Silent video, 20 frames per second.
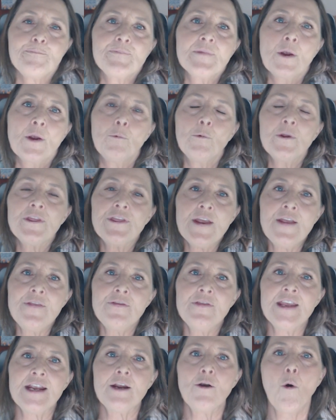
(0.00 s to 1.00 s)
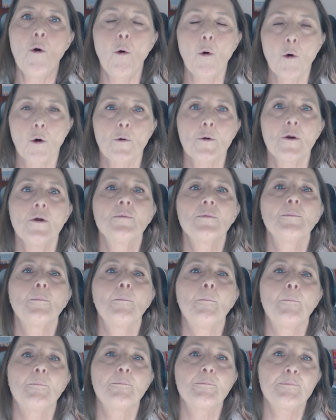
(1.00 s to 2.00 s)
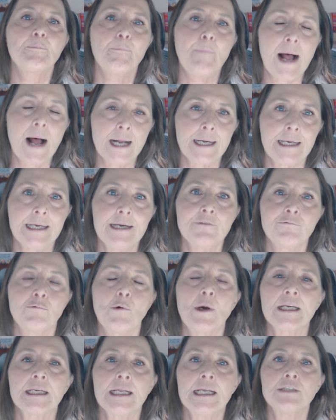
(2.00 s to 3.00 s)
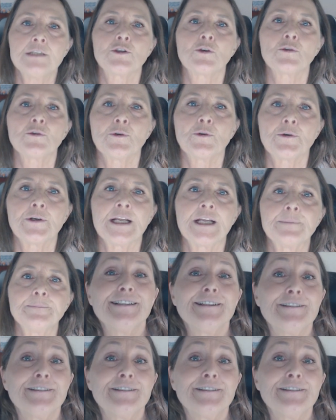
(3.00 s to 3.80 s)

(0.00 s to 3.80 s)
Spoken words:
within the core body of what kids are learning.